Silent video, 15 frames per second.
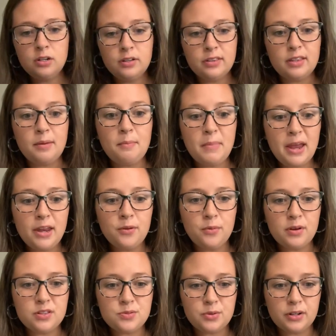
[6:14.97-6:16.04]
the main
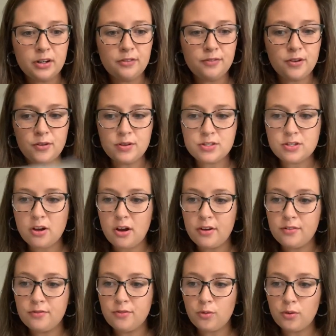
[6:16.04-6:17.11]
ones we're going to focus on
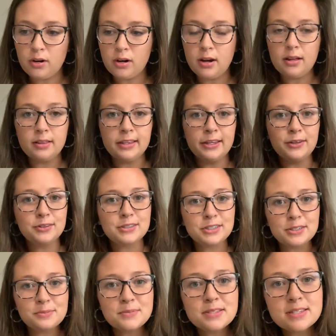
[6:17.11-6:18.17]
for legal
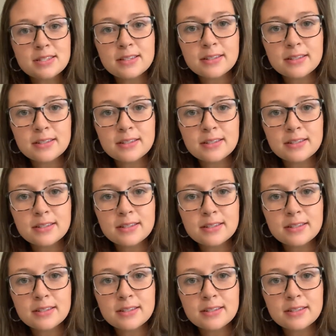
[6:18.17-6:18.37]
terms.